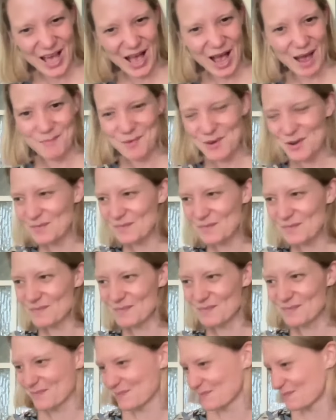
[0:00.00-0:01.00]
I
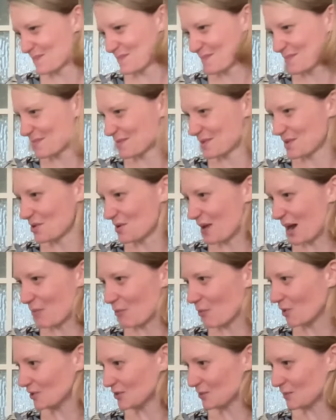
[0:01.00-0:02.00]
mean, I
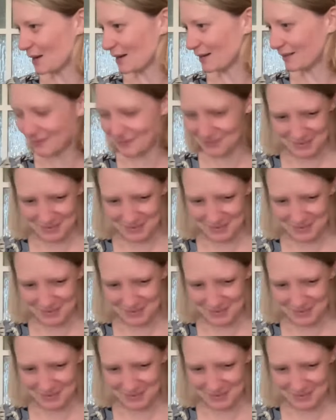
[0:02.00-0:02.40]
was one.